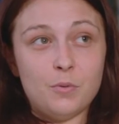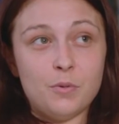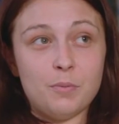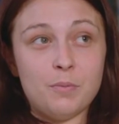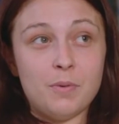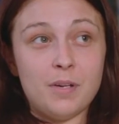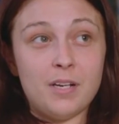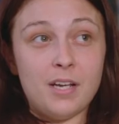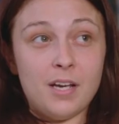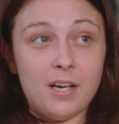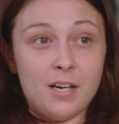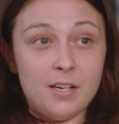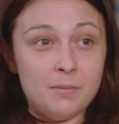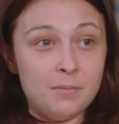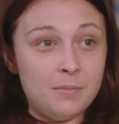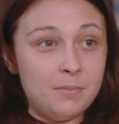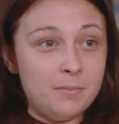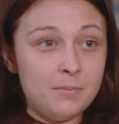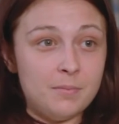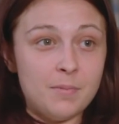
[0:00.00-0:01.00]
with my
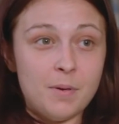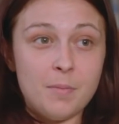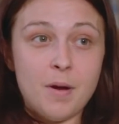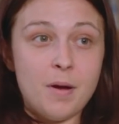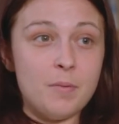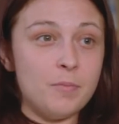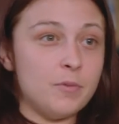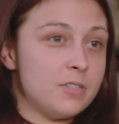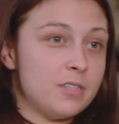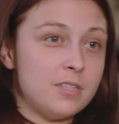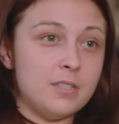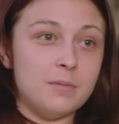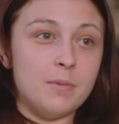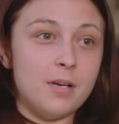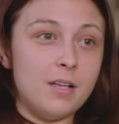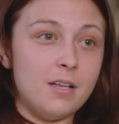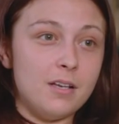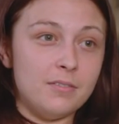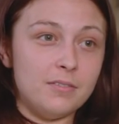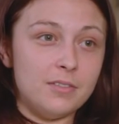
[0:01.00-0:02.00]
dad. My mom wasn't
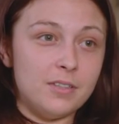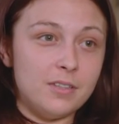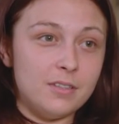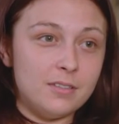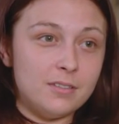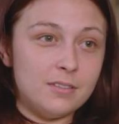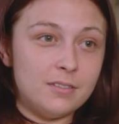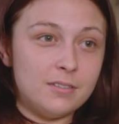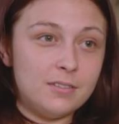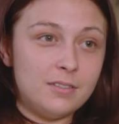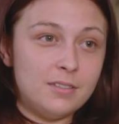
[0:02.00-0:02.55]
in my life, though.